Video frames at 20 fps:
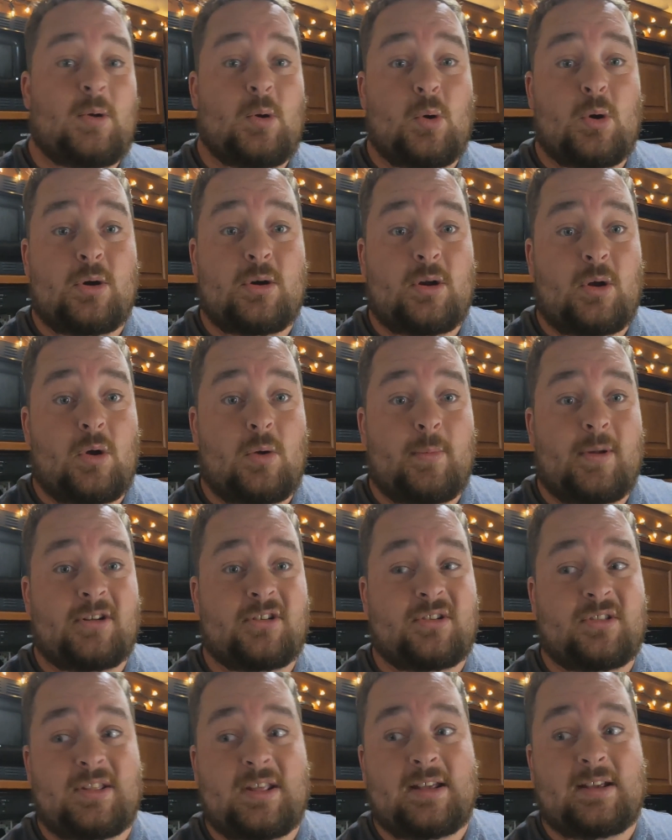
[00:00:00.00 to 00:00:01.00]
We ordered a whole
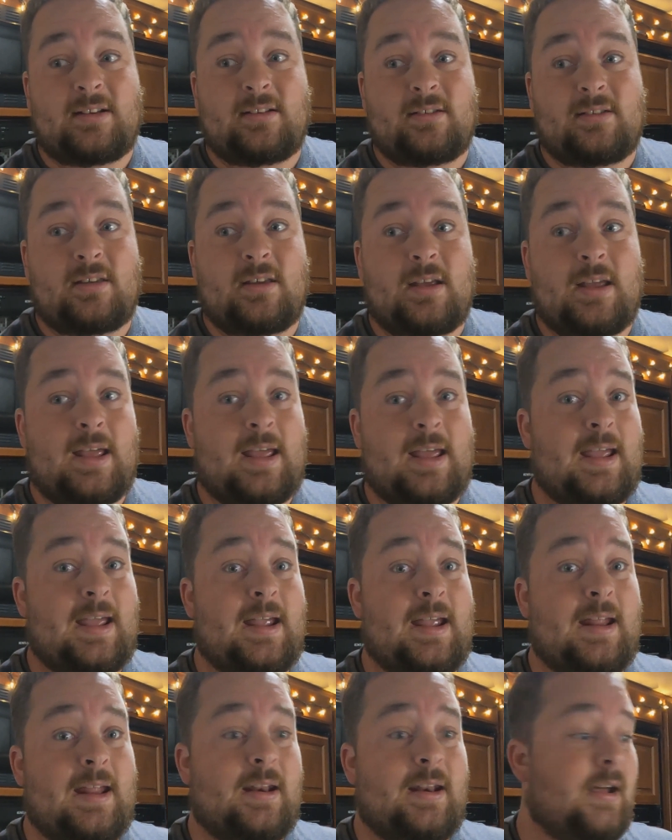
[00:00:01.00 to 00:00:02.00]
bunch of things,
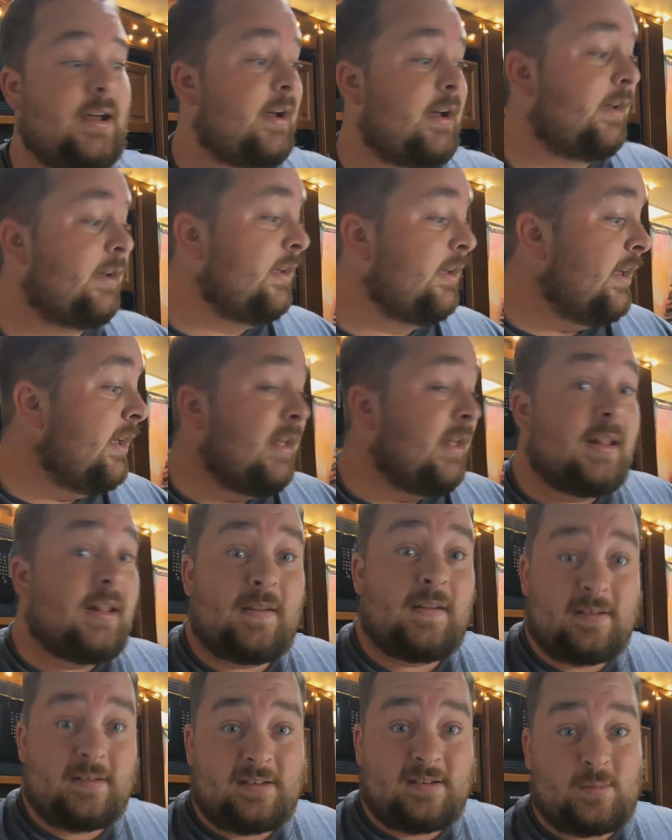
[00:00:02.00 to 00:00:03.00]
and
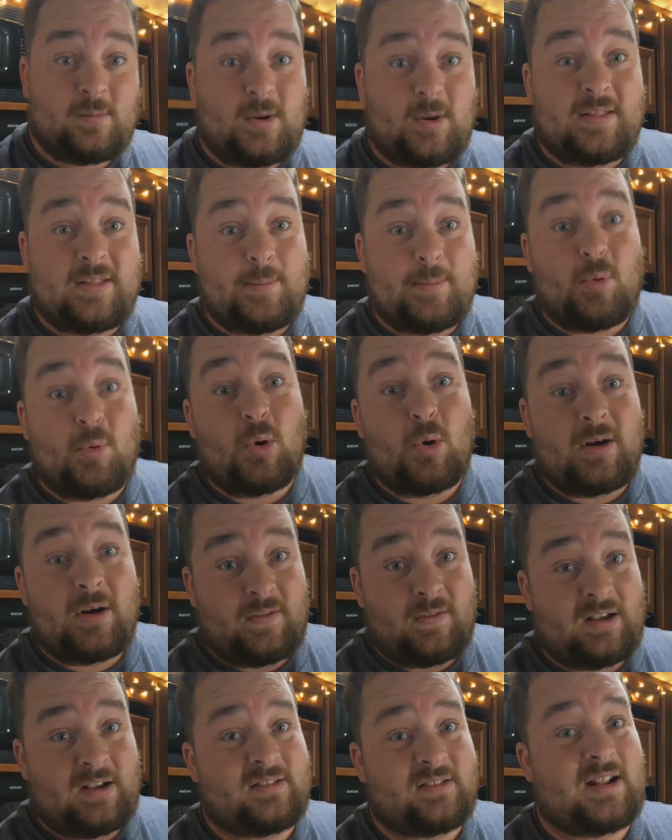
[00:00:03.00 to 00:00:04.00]
this is one of the
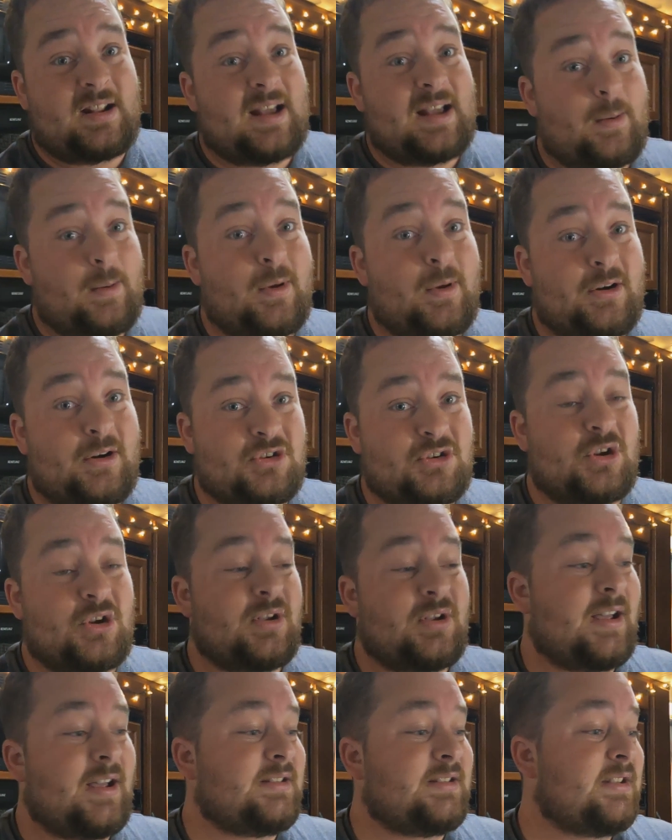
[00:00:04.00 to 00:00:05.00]
important things that I got. I wanted to show
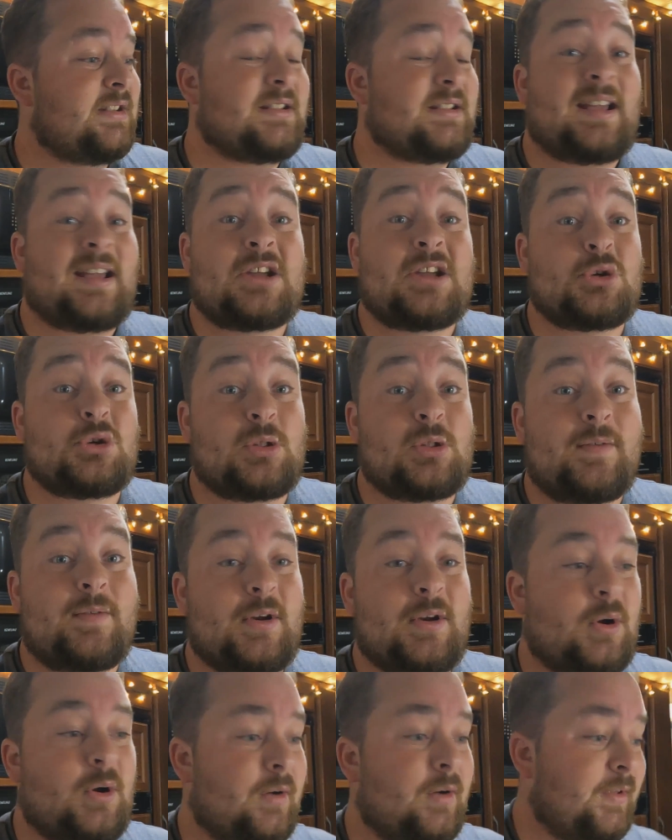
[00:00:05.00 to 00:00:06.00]
you guys this in case you live
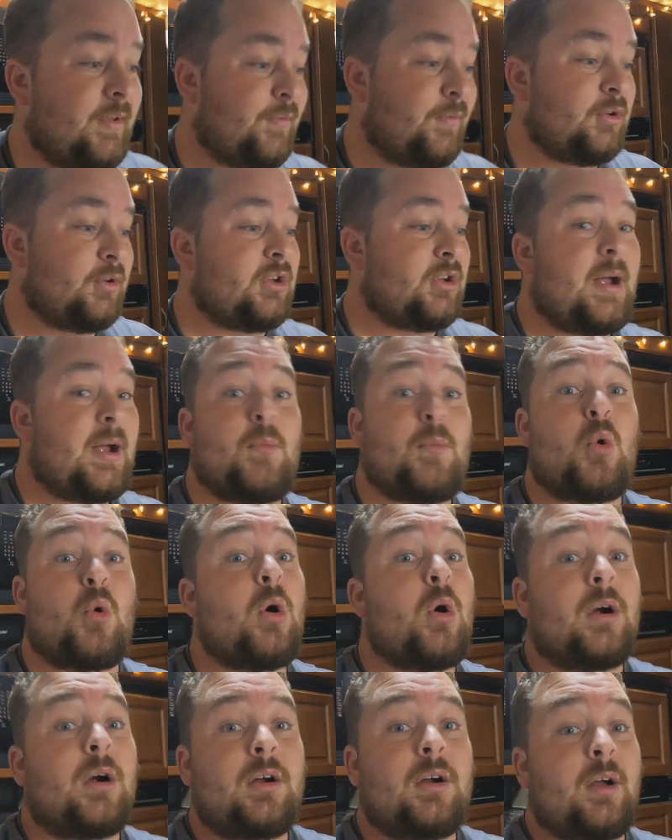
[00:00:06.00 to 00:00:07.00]
in an RV full-time
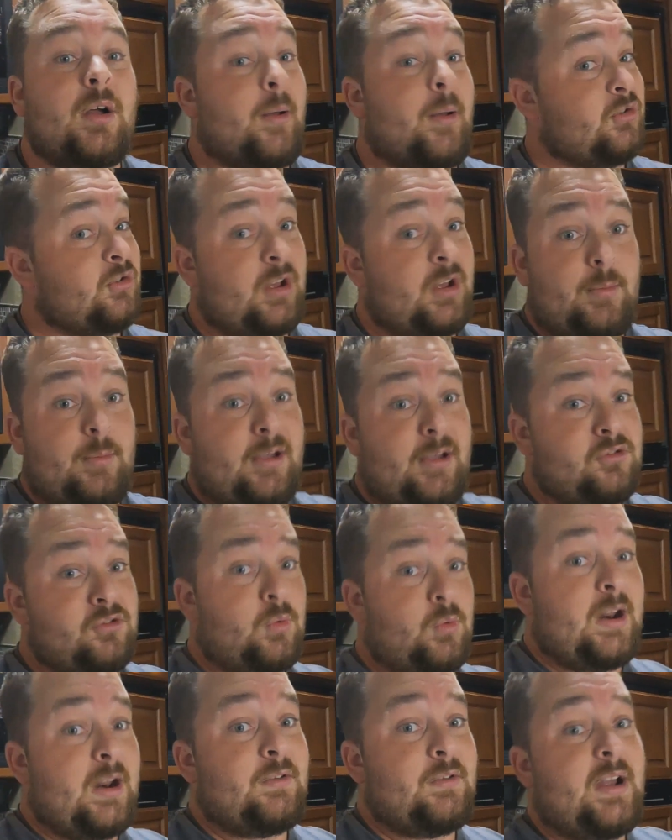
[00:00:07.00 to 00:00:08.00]
or a shuttle bus
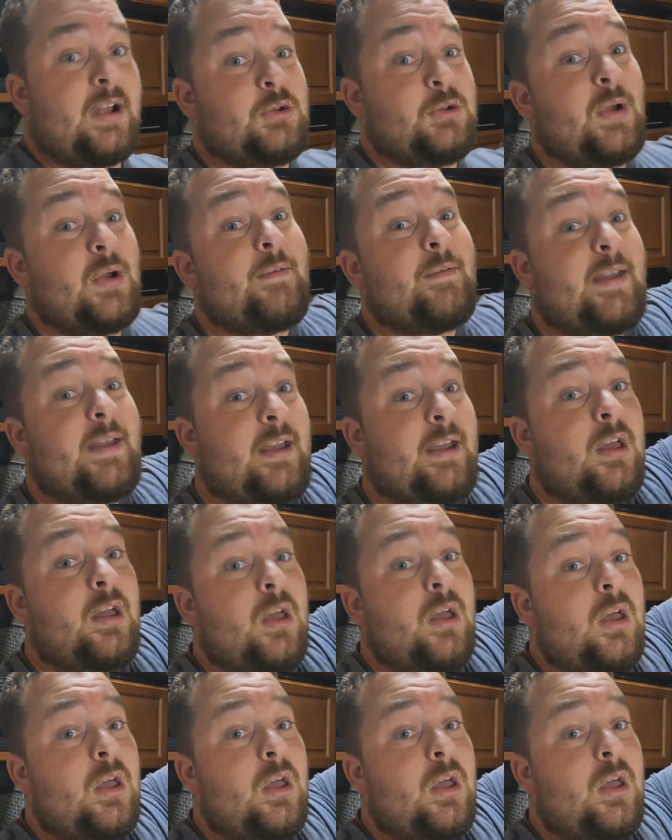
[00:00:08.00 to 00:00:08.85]
or whatever, and you have a